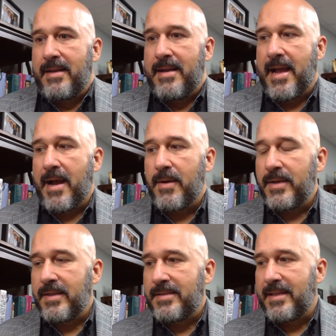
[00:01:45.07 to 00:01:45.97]
Now,
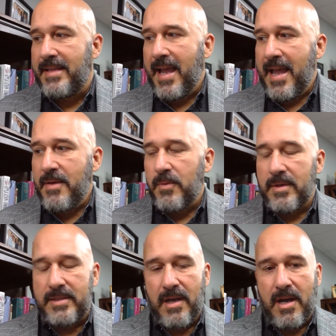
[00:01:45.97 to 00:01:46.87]
today we're
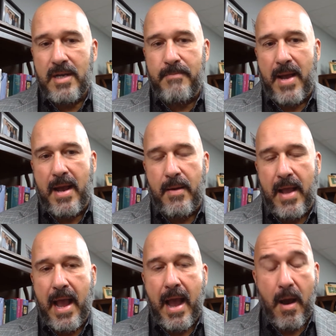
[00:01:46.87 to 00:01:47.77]
going to talk about
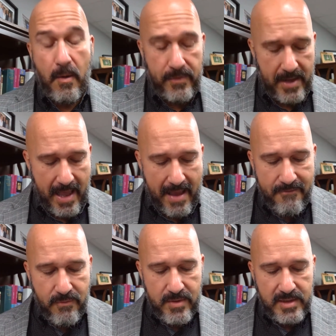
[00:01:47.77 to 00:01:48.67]
how that
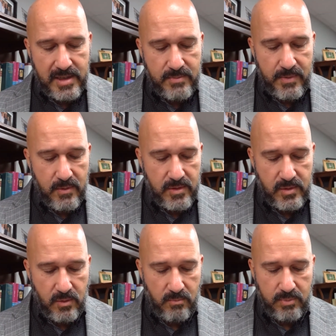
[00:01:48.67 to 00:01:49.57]
every
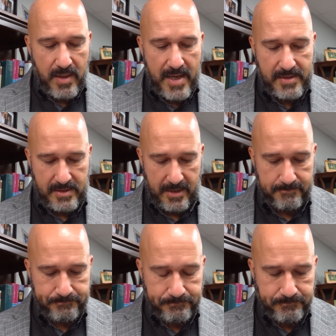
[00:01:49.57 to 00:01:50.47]
spiritual
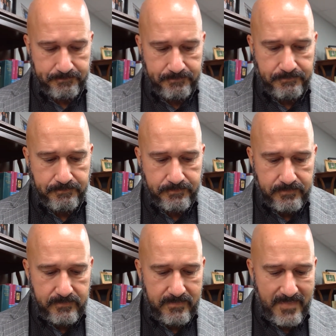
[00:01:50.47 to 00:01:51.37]
blessing
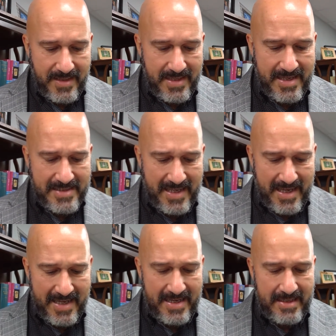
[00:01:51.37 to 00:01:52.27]
is
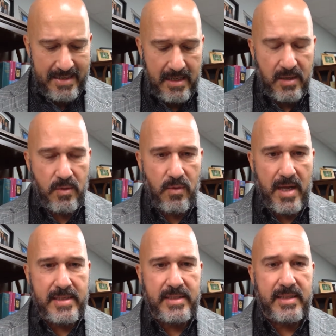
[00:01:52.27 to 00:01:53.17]
in
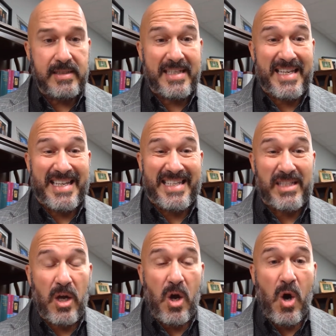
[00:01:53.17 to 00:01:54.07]
Christ Jesus,
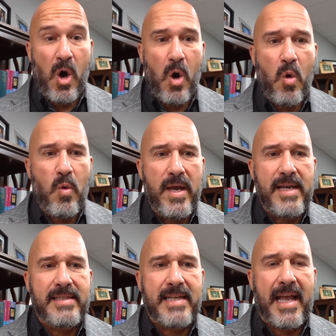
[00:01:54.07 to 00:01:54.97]
is
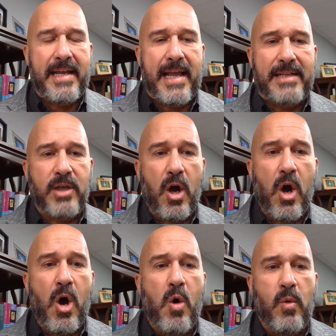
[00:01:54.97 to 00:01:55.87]
always and has
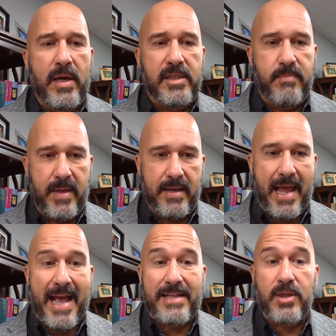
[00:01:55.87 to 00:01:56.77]
always been,
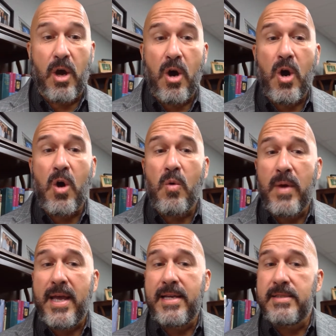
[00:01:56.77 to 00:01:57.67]
has
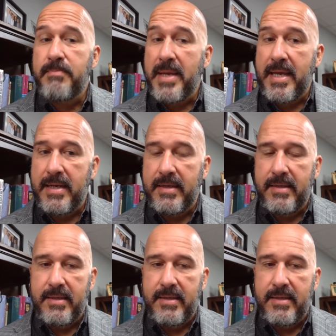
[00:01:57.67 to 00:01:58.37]
always been